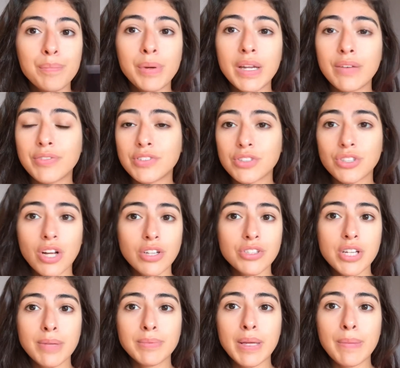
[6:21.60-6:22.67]
But if
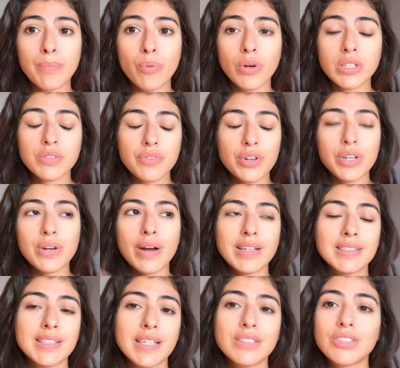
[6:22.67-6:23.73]
Tarte Shape Tape works for you,
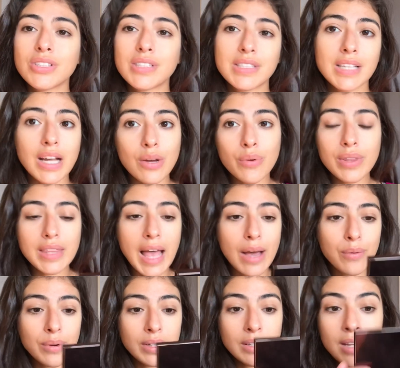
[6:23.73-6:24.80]
I'd say just stick with
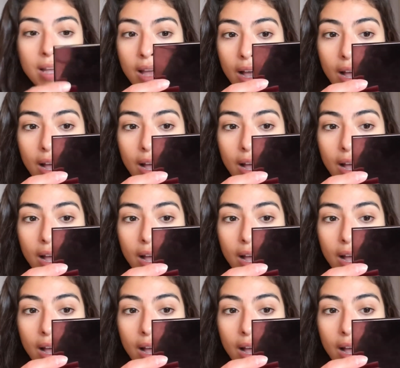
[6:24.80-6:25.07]
that one.